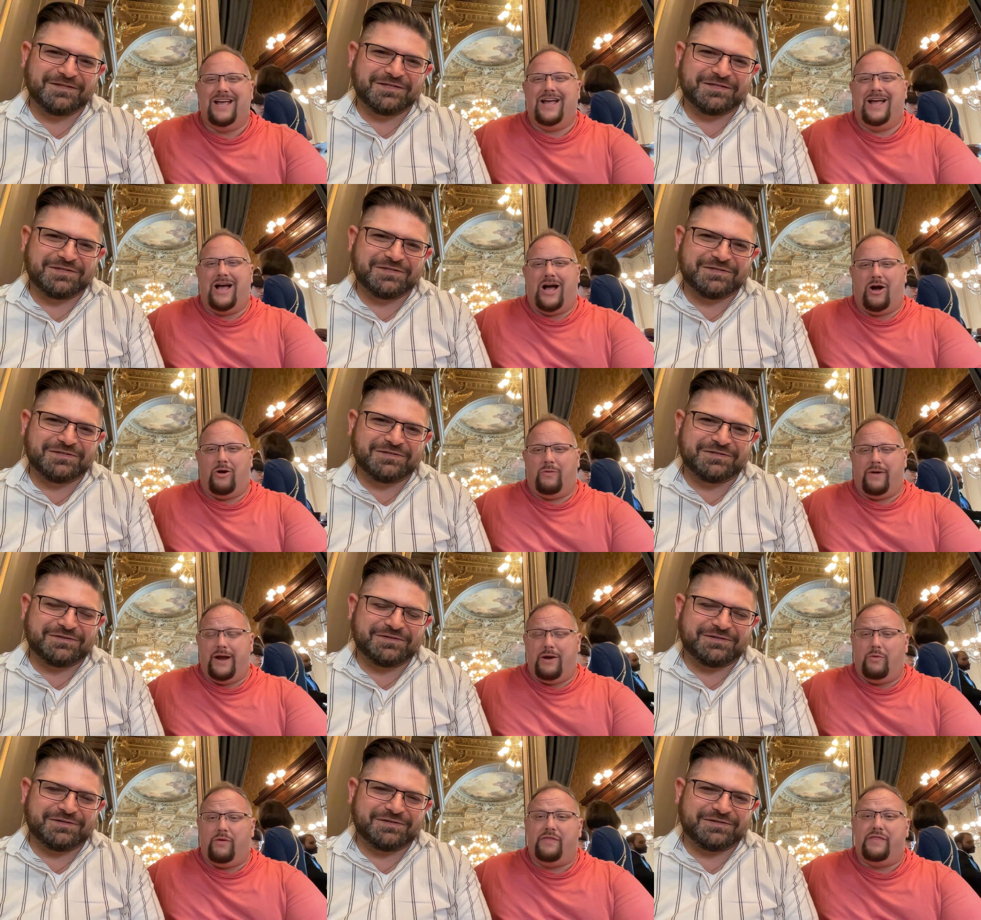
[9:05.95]
Speaker 1: All right.
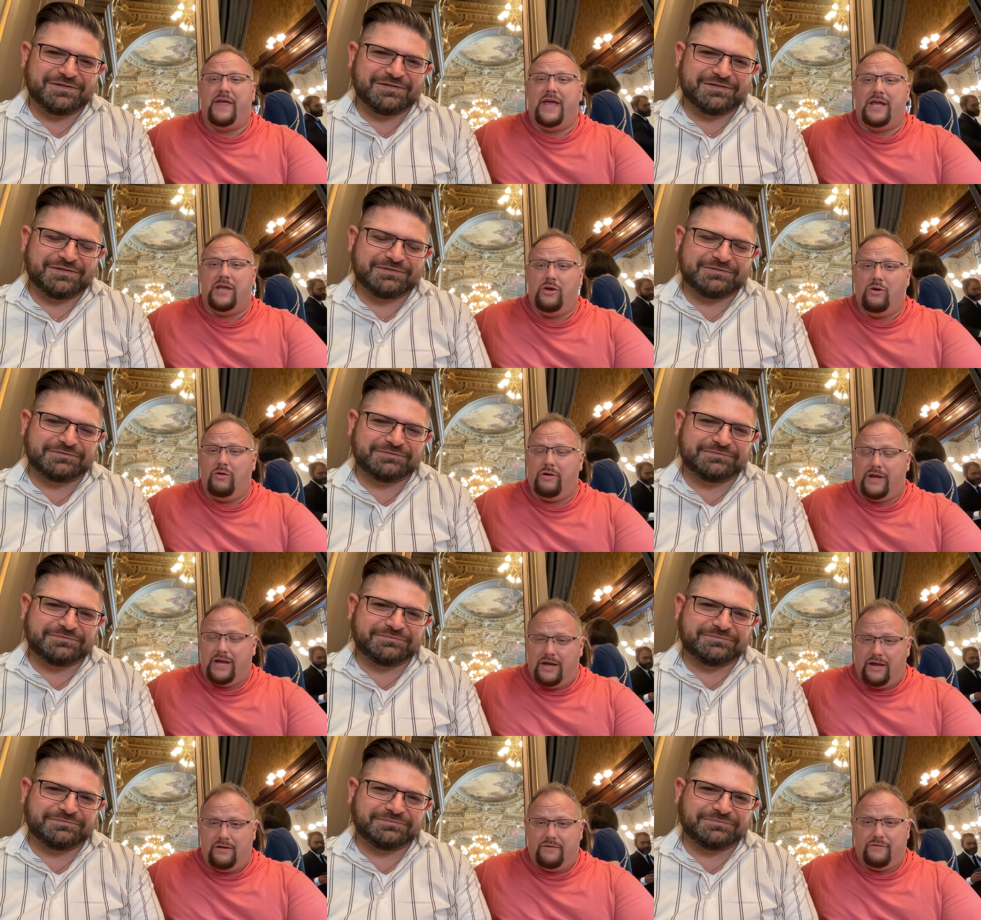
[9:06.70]
Well, thank you
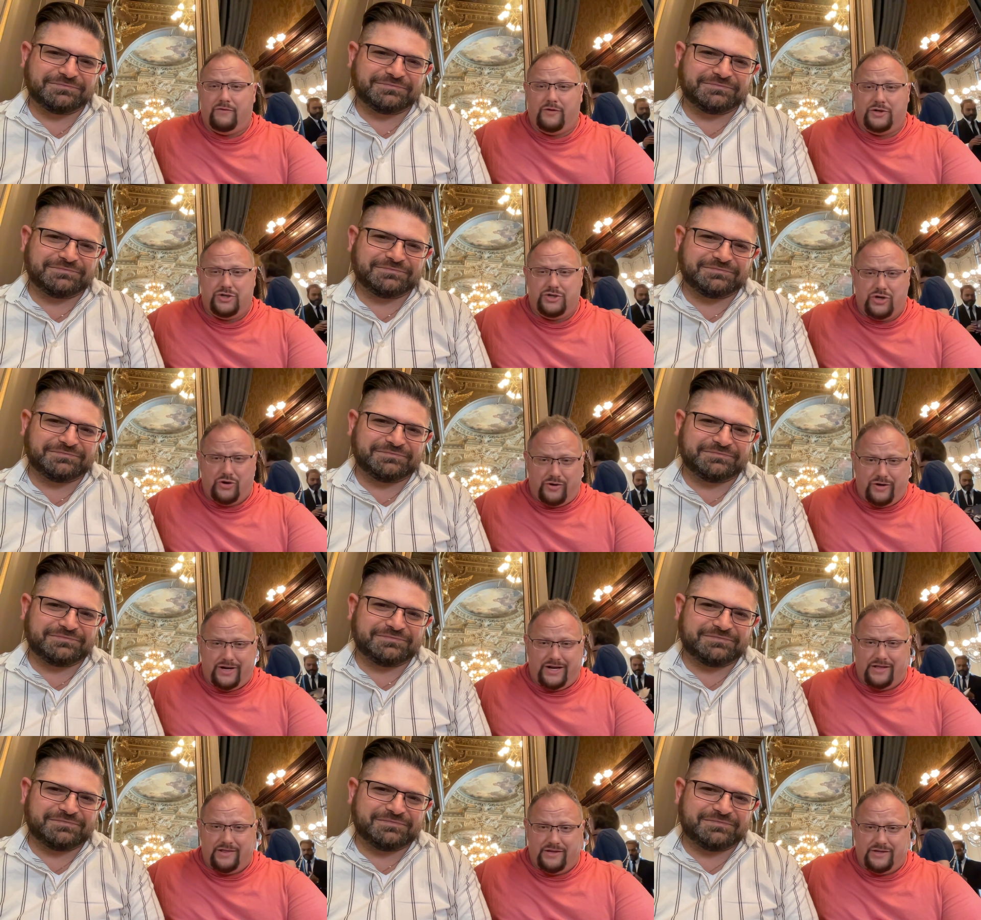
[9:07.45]
again for tuning
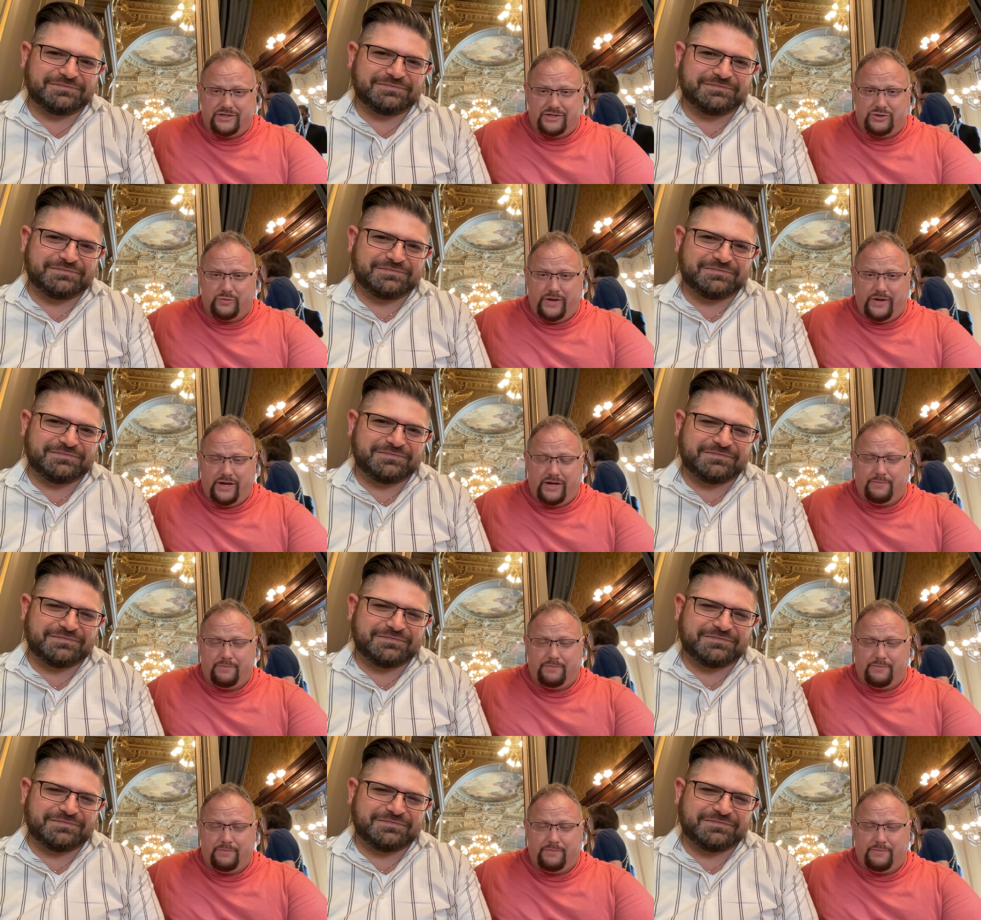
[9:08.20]
in this week.